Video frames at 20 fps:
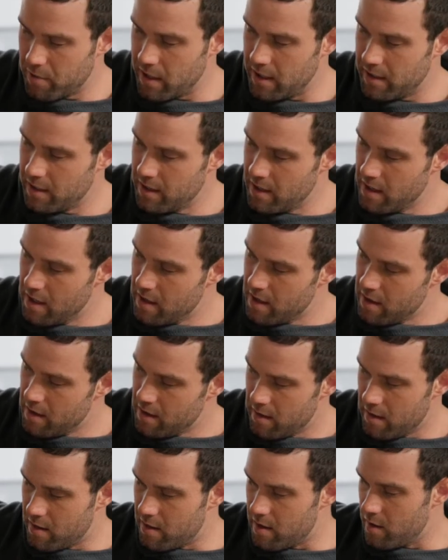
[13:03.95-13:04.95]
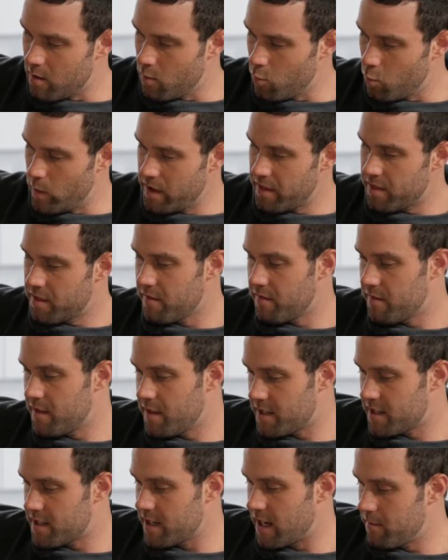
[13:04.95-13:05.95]
But the width of the
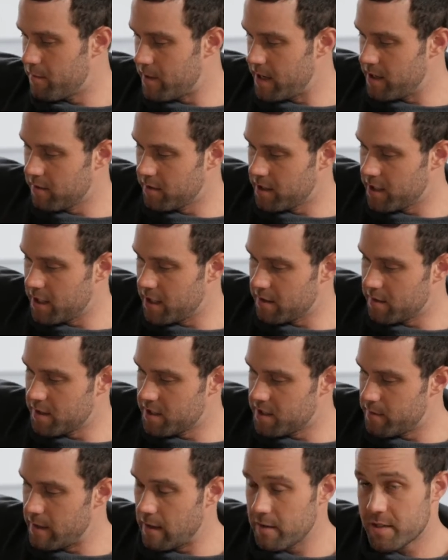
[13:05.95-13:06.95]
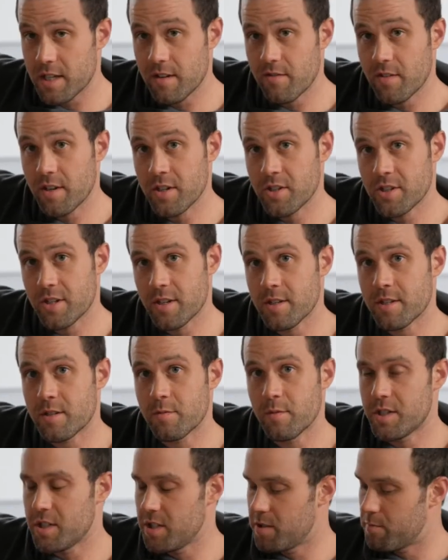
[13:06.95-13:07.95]
side panel here is about 7 inches,
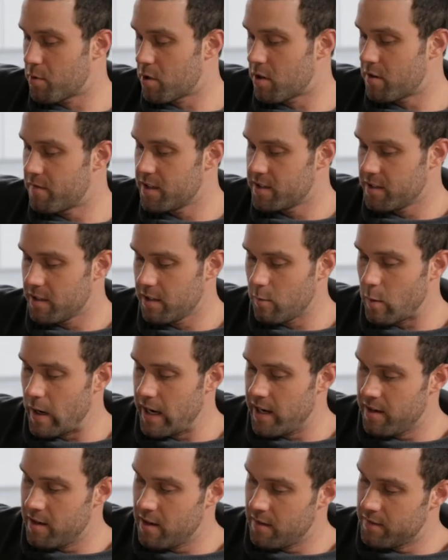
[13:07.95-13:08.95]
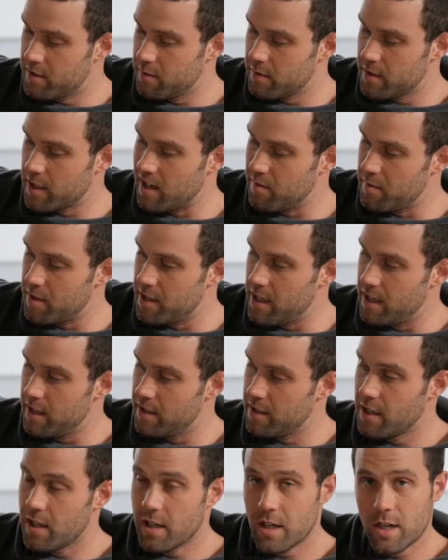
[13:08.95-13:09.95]
which is perfectly wide enough to accommodate
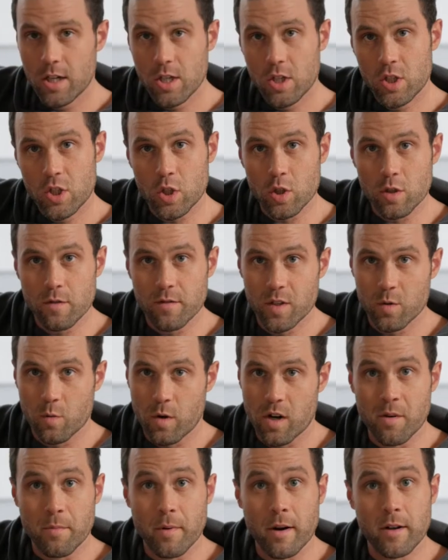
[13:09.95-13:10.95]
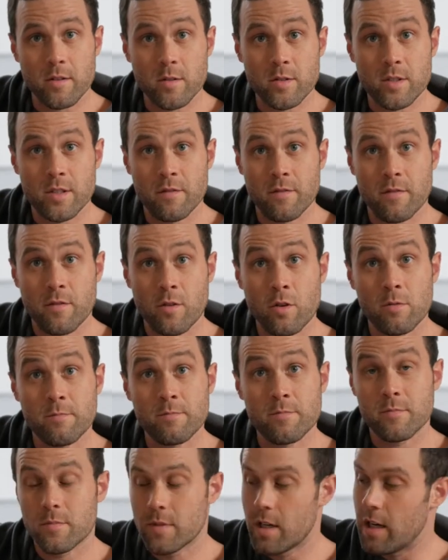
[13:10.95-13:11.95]
2 of these water bottles in full,
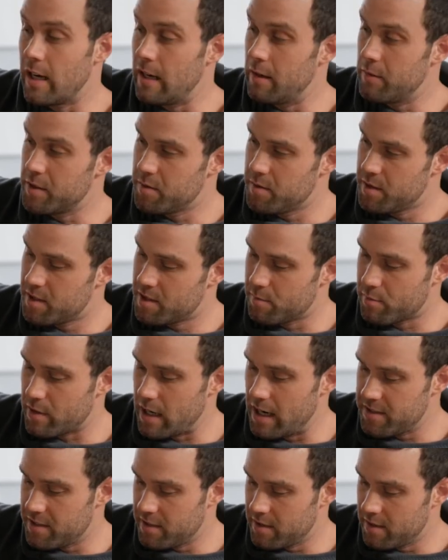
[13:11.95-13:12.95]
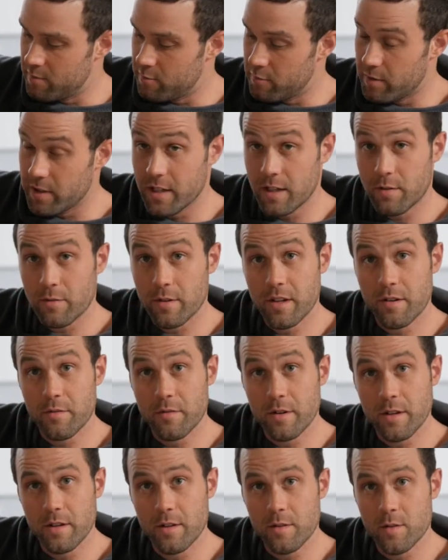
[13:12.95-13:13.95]
which was surprising and really
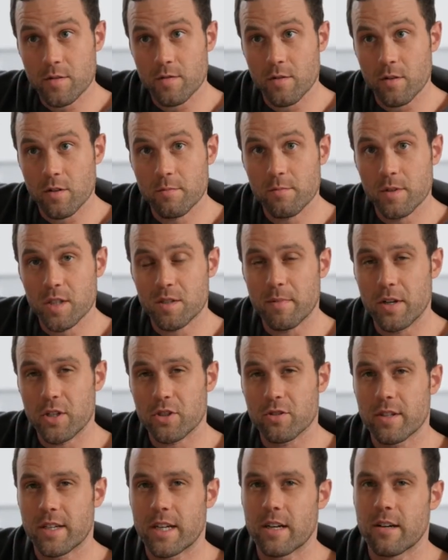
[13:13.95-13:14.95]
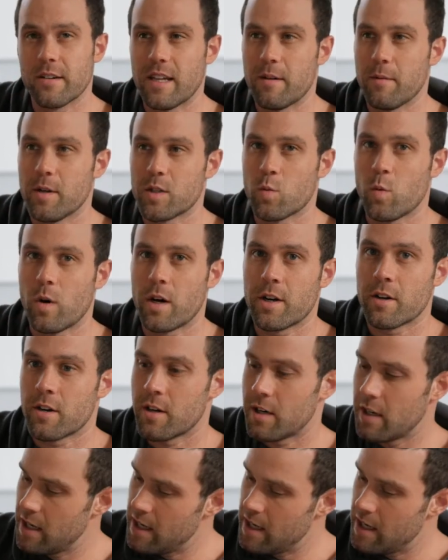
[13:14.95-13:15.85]
useful, especially carrying that much water.